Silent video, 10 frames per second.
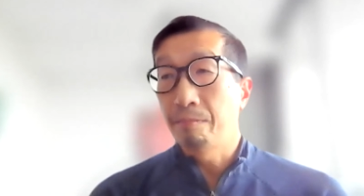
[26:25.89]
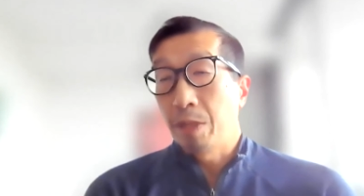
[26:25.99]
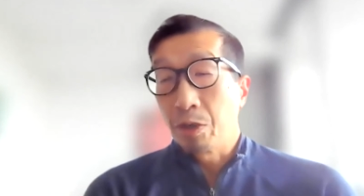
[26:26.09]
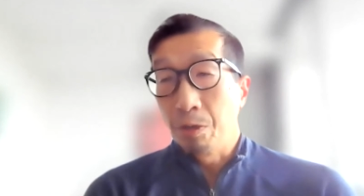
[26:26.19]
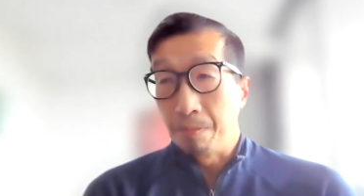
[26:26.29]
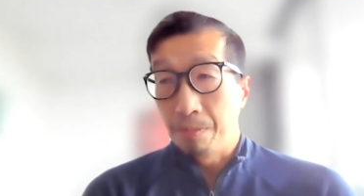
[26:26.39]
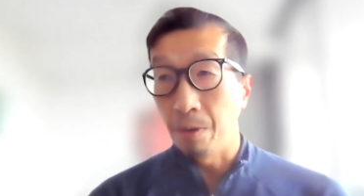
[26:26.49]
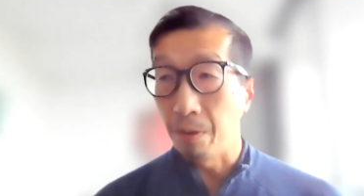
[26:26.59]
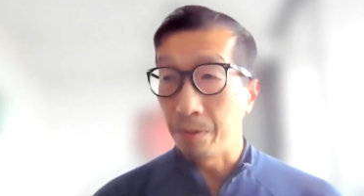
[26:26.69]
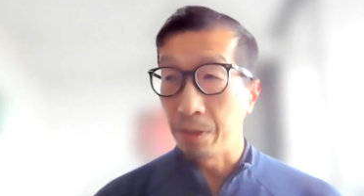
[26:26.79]
the group
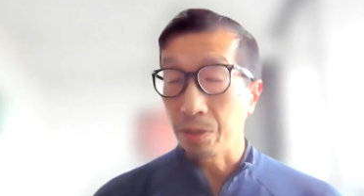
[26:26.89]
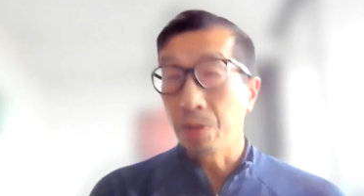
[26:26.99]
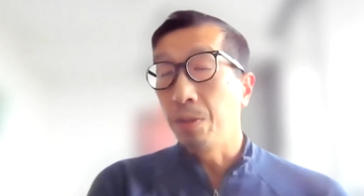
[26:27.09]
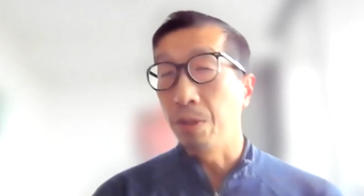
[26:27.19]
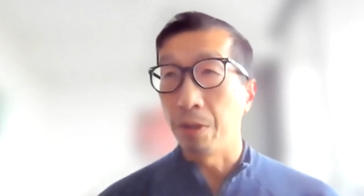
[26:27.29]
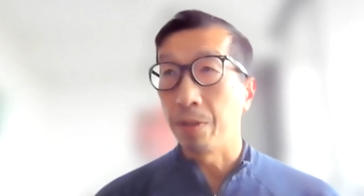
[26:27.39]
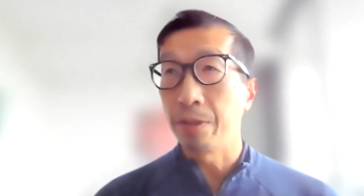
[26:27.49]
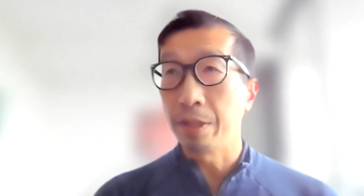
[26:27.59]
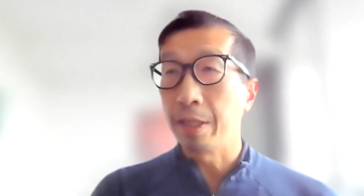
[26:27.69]
or the school or